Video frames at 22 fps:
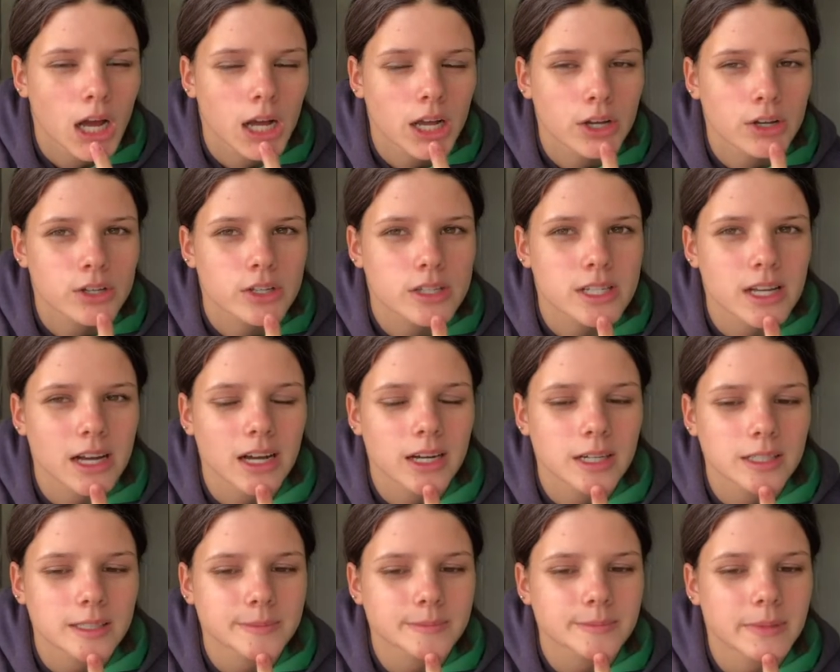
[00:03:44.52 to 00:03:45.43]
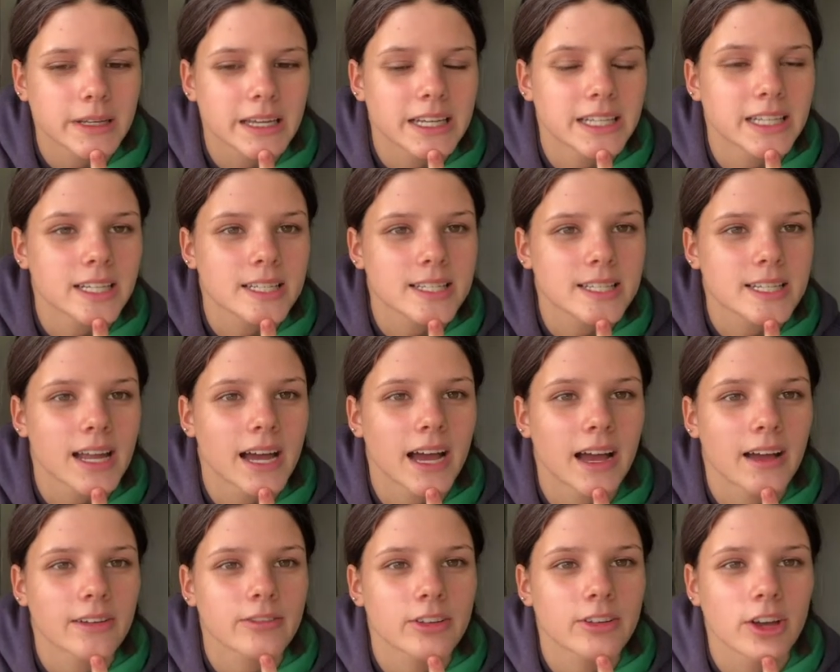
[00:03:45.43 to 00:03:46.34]
because um he doesn't
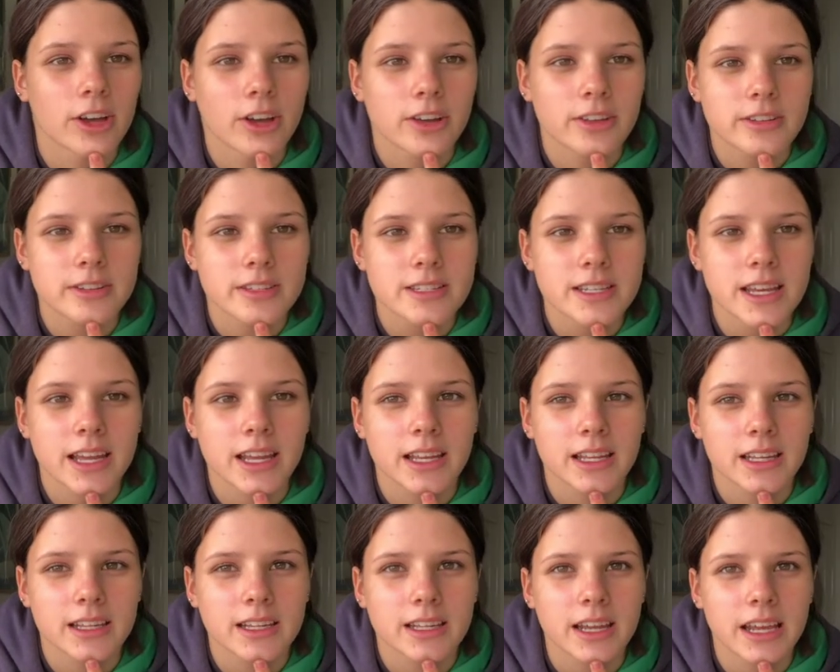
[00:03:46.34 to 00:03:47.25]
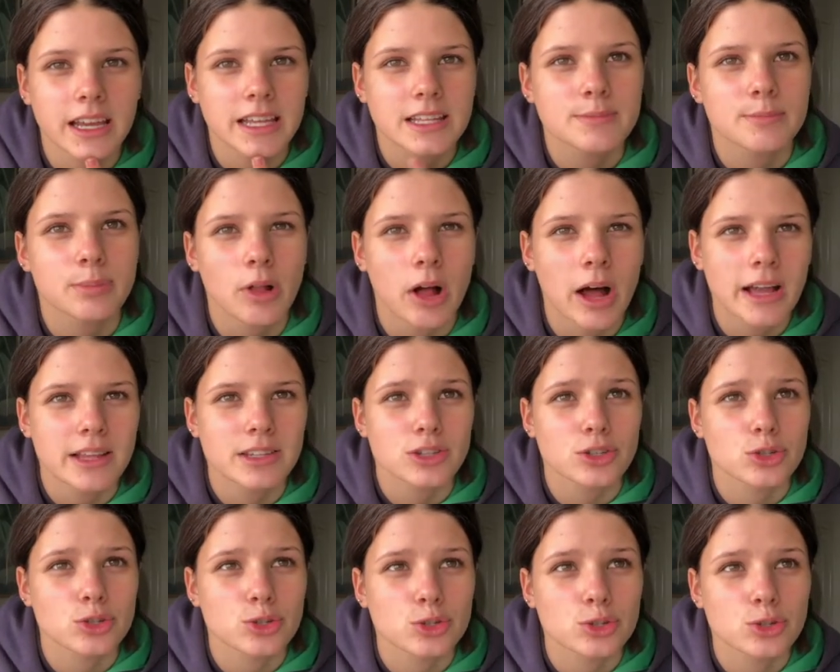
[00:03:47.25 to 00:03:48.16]
have curtains and his blinds are
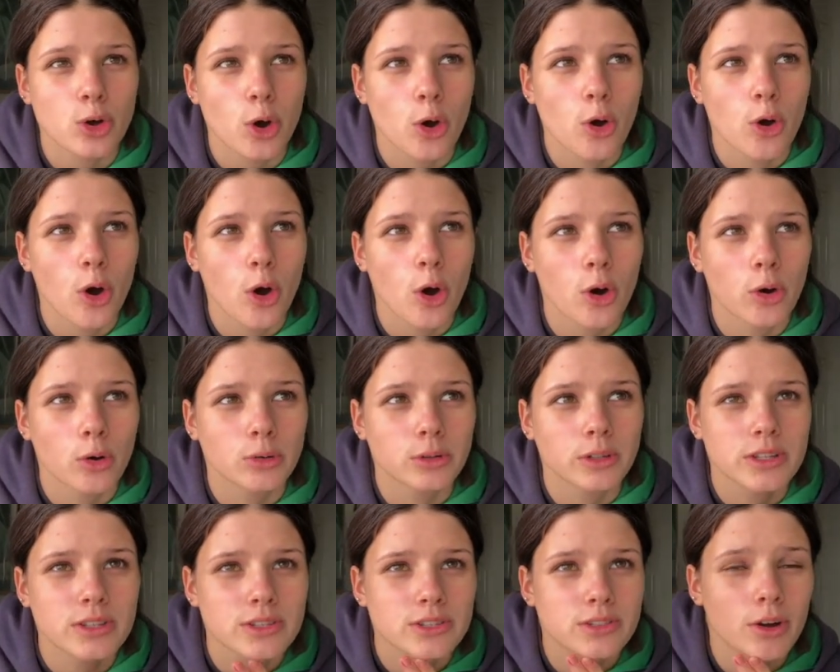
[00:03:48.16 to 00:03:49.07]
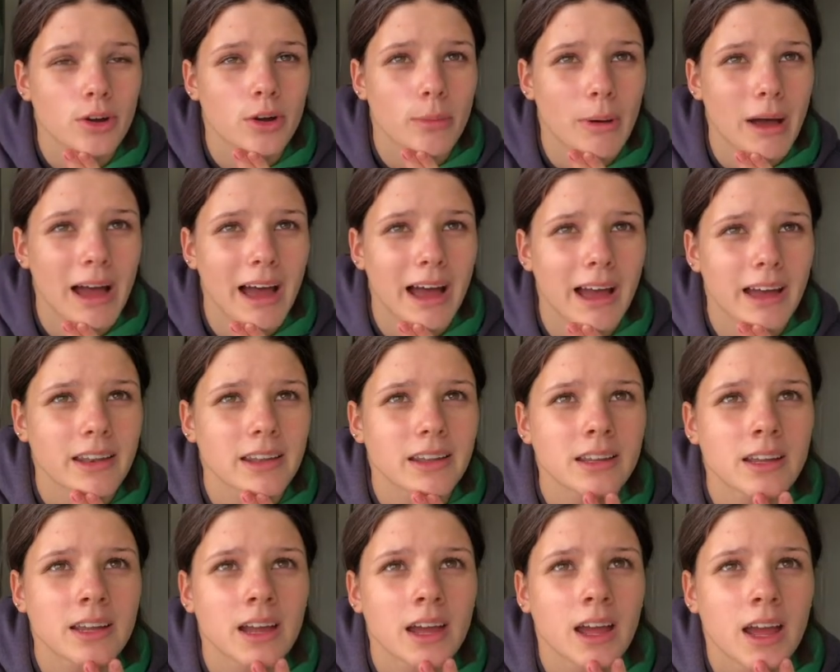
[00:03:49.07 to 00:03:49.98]
so old and so bad
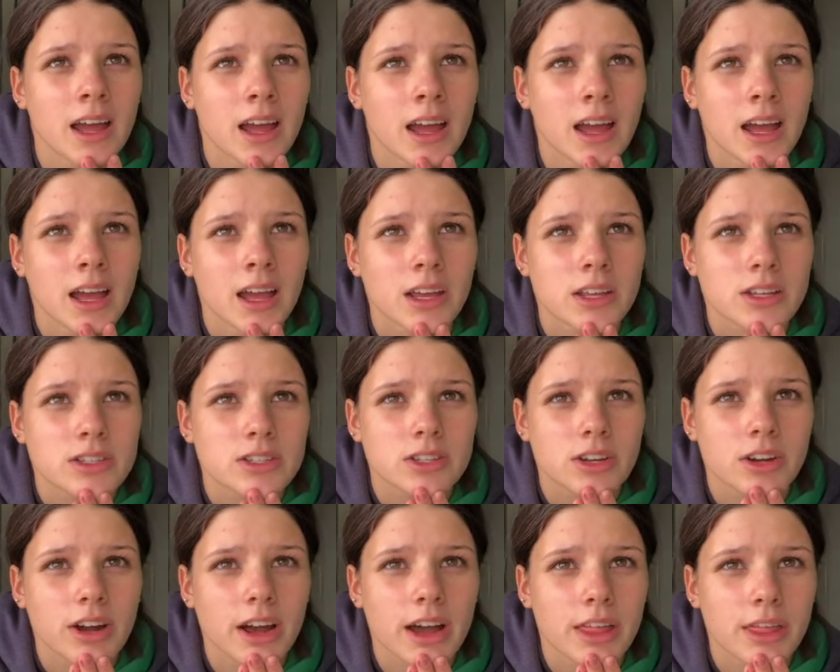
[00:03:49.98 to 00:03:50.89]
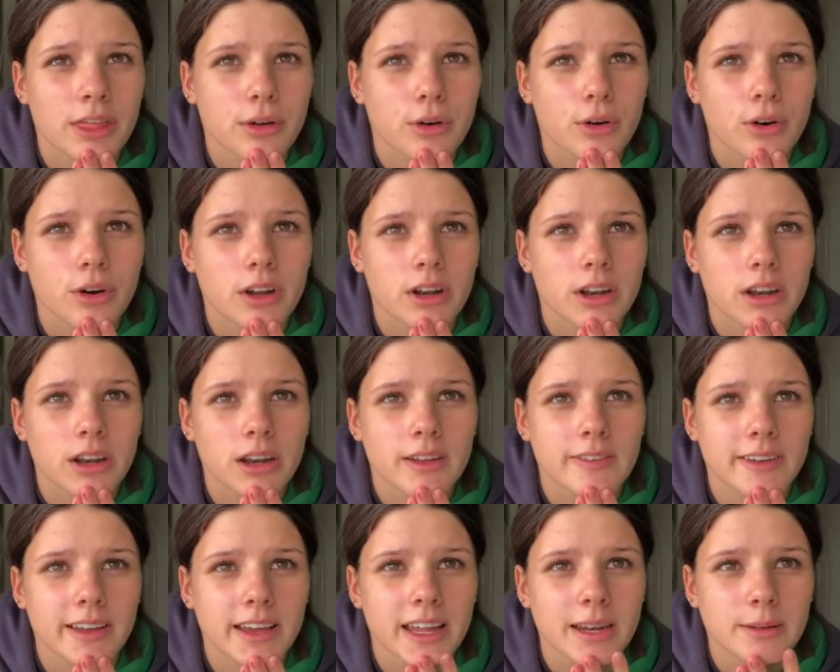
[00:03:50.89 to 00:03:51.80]
so I thought
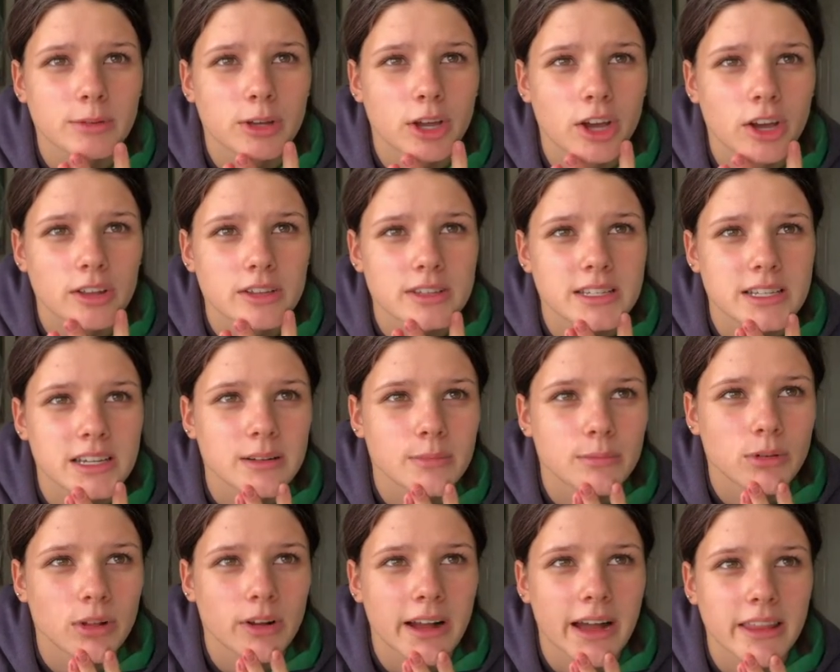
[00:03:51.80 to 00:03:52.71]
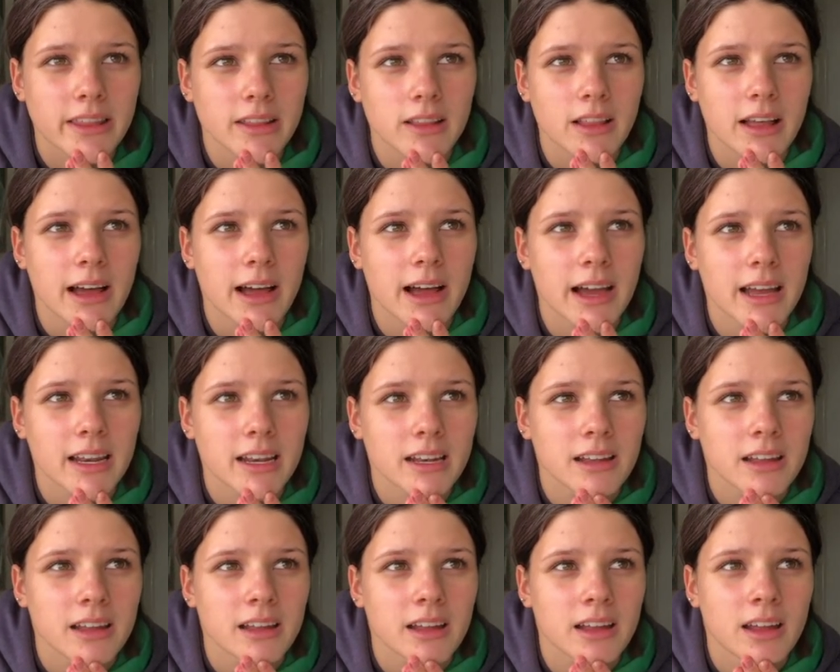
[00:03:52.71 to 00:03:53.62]
if I get him curtains he can block out the light
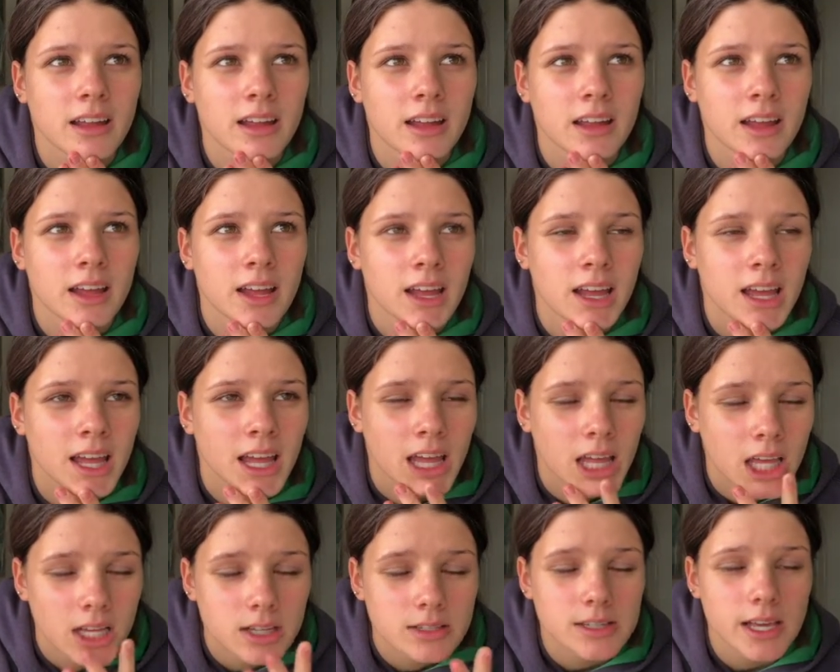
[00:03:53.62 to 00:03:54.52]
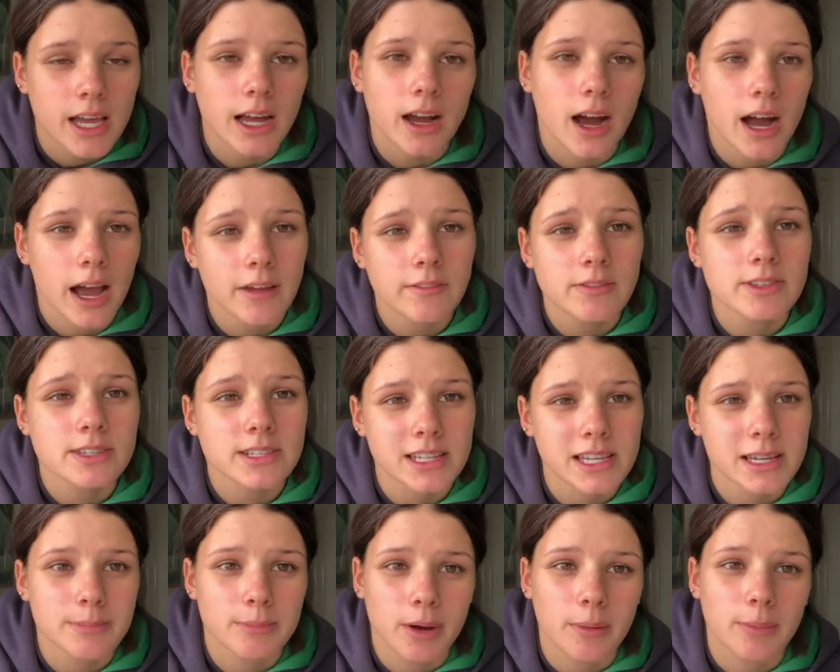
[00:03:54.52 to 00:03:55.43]
because like I have to
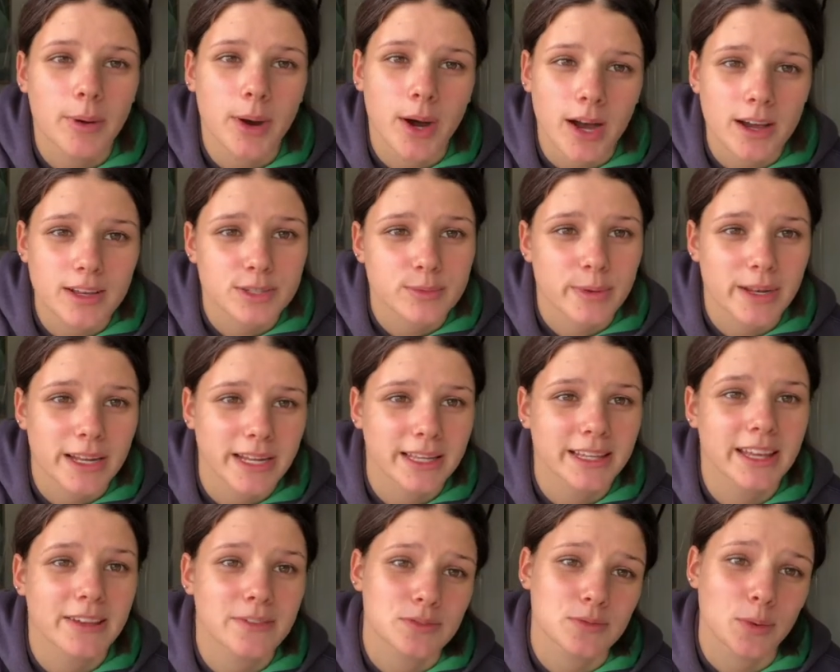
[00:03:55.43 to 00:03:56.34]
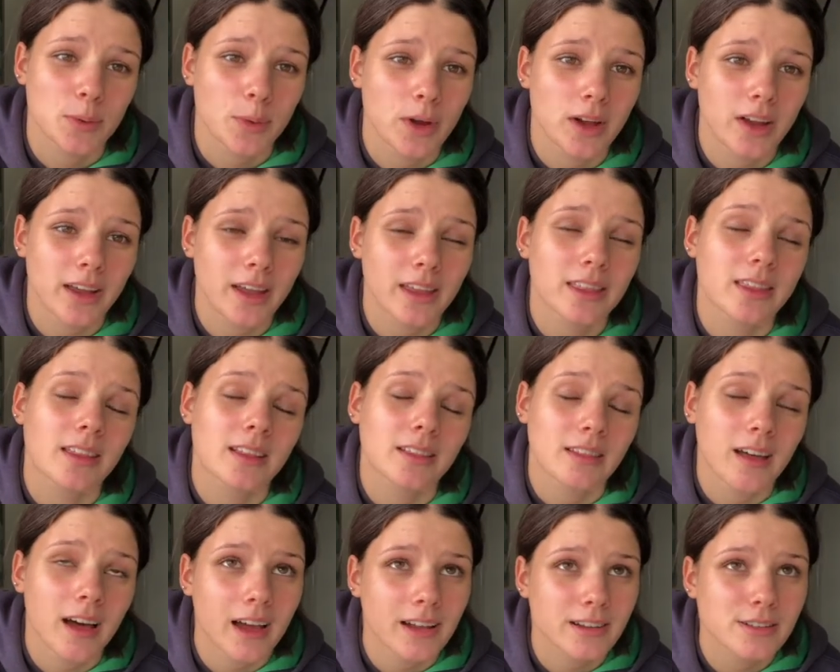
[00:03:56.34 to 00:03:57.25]
sleep past when he leaves for work and the
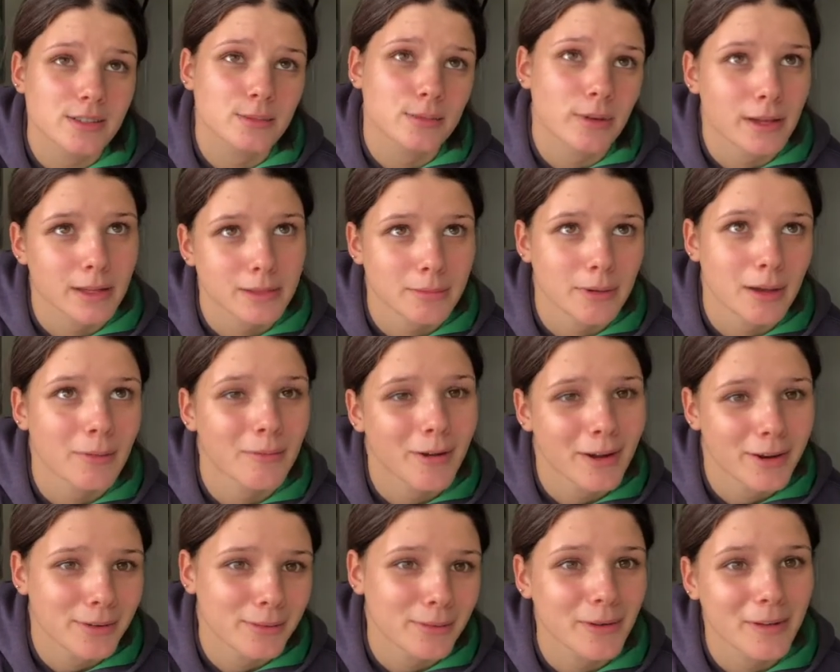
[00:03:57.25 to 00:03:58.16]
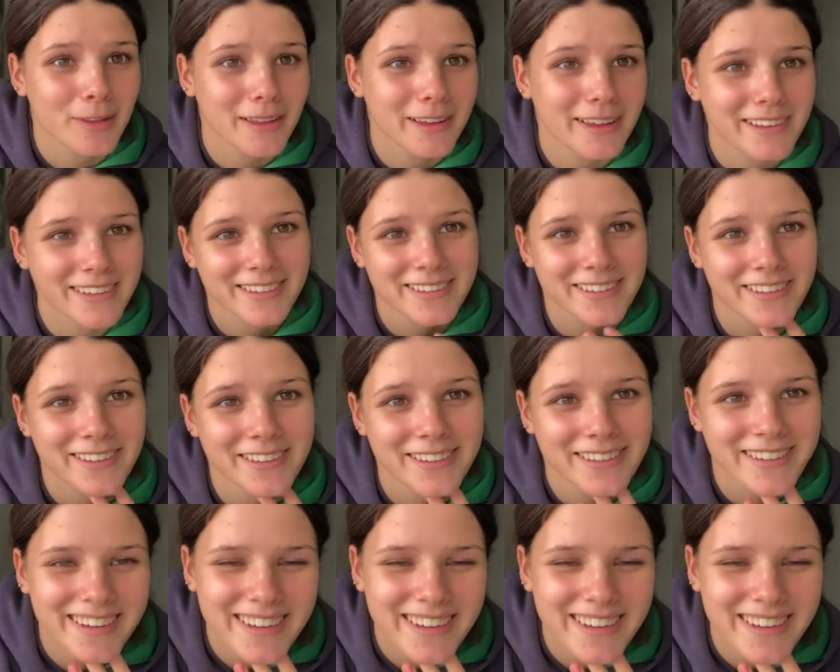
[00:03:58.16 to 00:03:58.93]
light just wakes me up way too early so